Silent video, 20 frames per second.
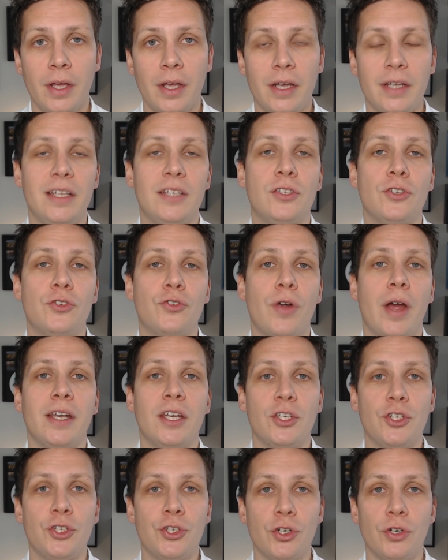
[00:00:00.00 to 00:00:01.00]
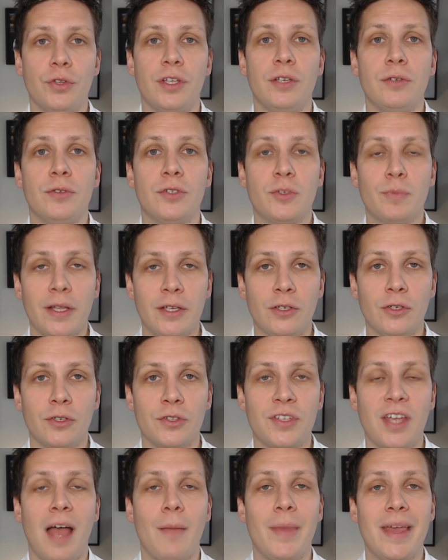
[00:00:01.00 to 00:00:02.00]
You need to try and ensure that you split your
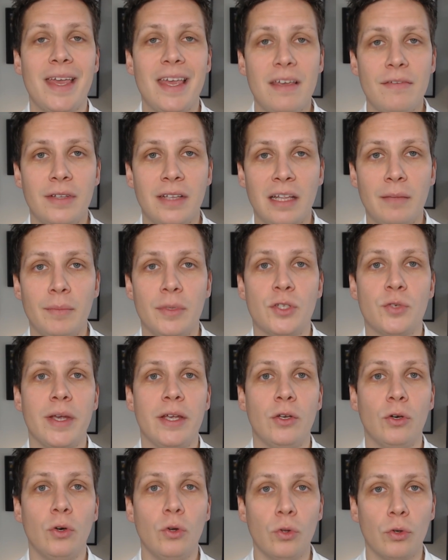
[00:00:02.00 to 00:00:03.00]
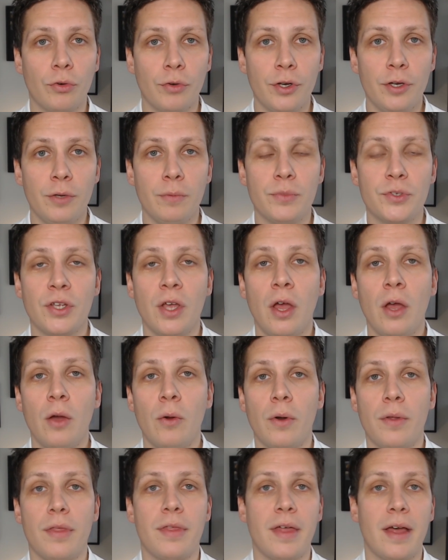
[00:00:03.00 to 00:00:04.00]
time evenly between all groups,
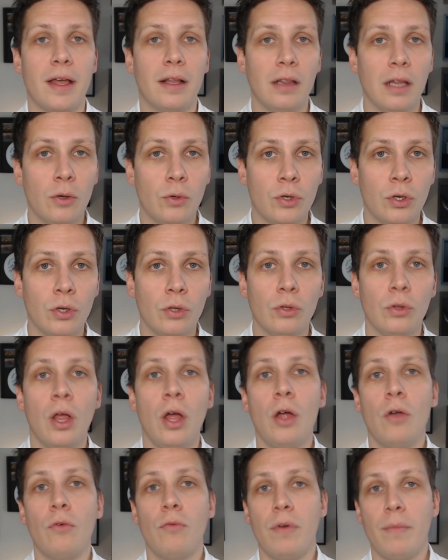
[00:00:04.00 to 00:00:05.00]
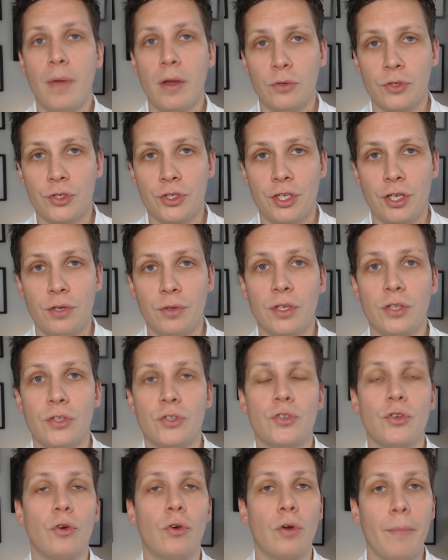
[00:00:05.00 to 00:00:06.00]
whether they're local, remote
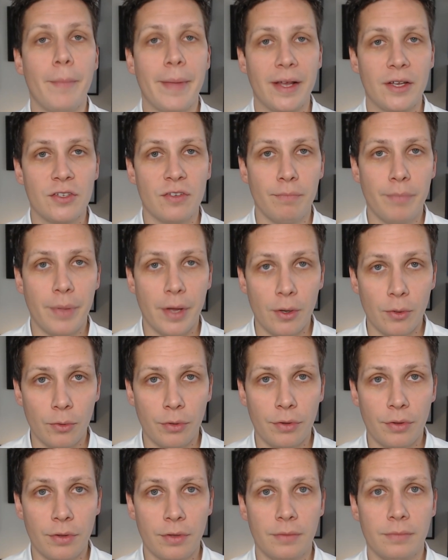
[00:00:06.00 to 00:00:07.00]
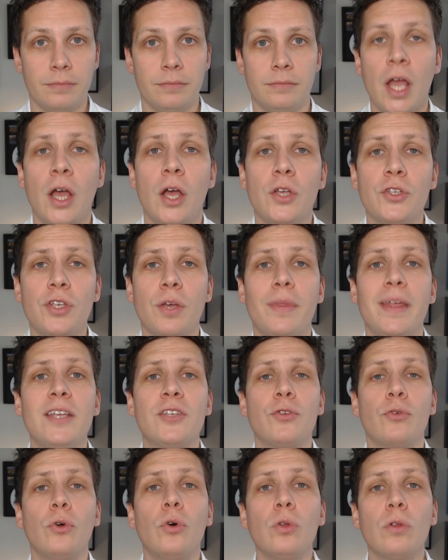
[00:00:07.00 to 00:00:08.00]
students, or a mix of both. So these
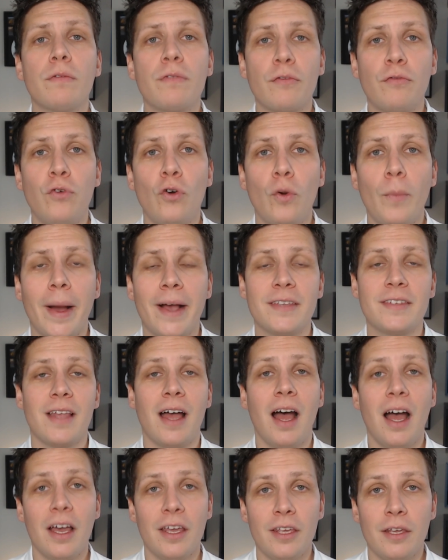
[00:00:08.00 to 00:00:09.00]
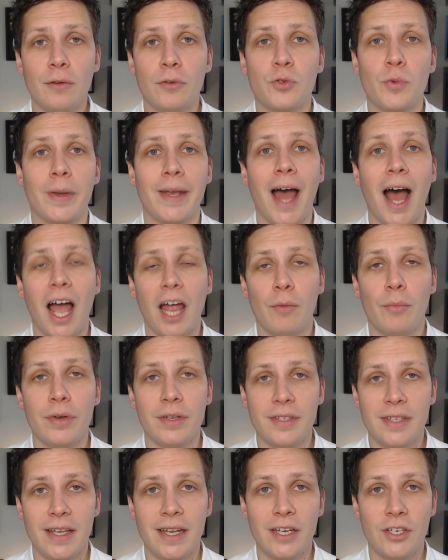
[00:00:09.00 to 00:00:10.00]
are all of the formats that I use when hybrid
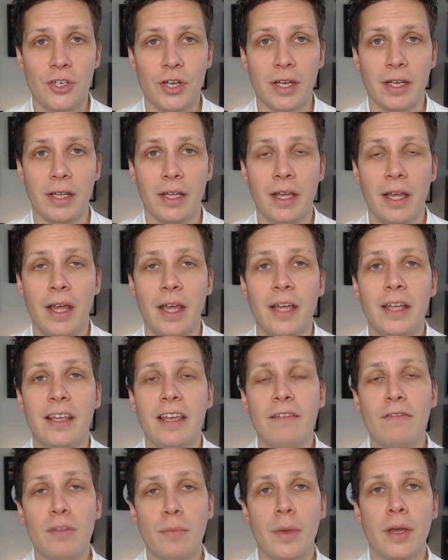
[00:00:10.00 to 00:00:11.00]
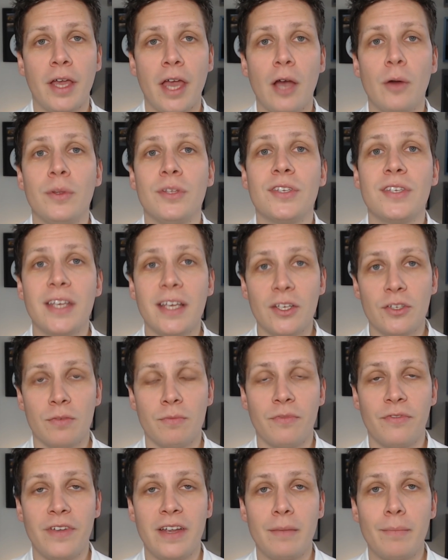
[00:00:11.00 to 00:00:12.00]
teaching. Give them a go and seek some
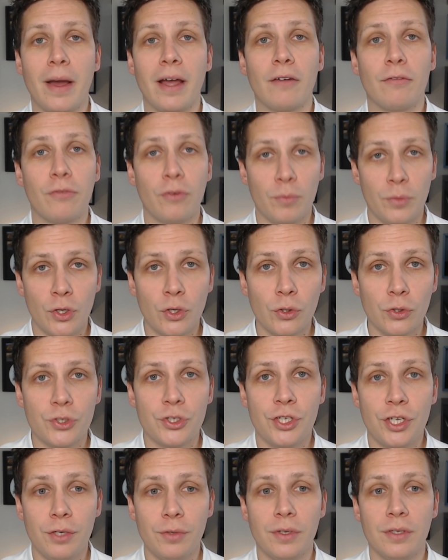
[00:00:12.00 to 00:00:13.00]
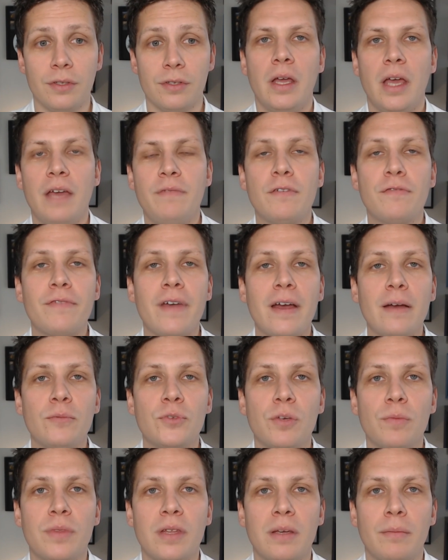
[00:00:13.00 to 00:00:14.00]
feedback from your students. If you found
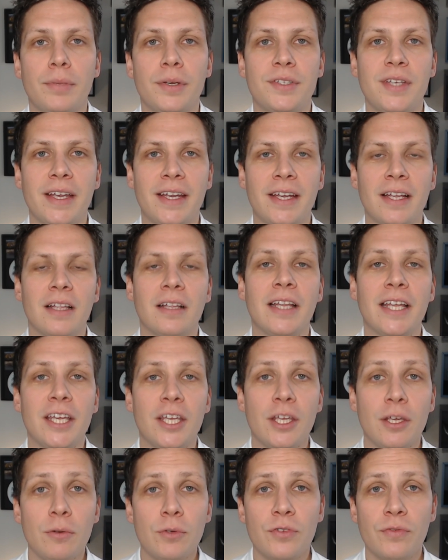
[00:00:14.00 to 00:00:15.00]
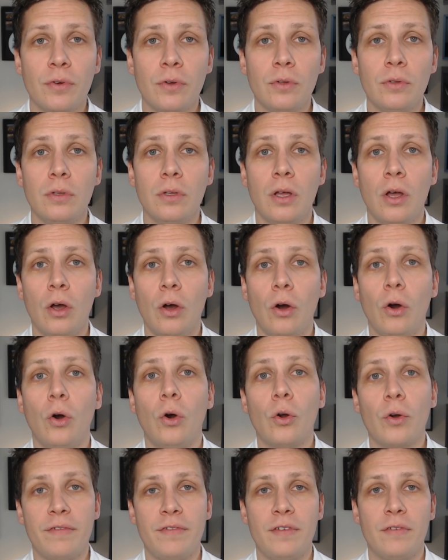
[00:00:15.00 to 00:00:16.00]
something particularly useful,
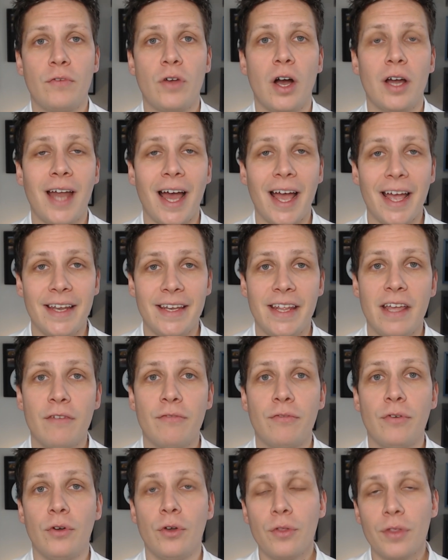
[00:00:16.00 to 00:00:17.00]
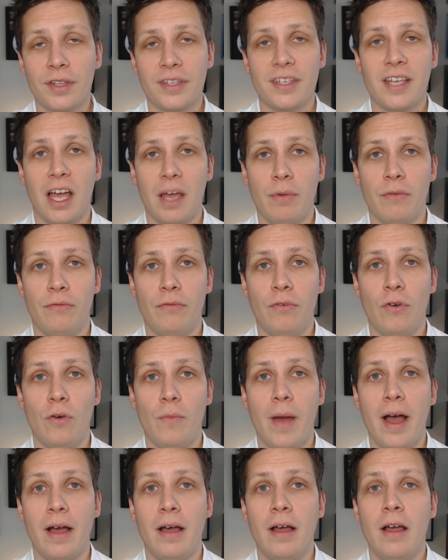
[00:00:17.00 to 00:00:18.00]
or if you've got an idea for another type of
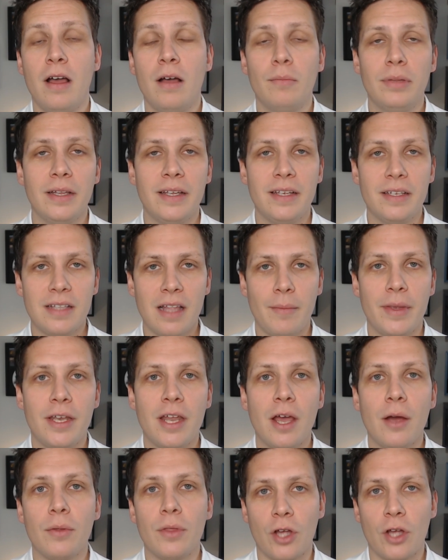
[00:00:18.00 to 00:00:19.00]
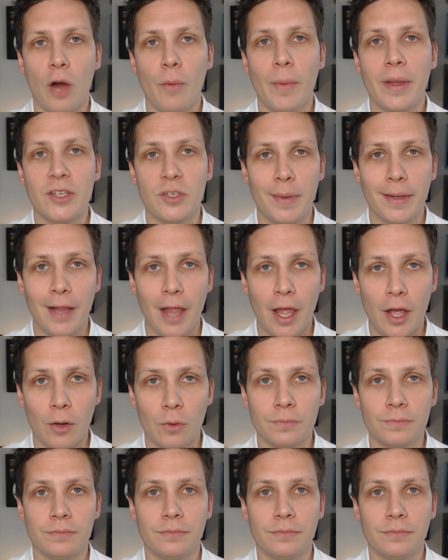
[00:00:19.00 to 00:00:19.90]
format, please let me know in the comments below.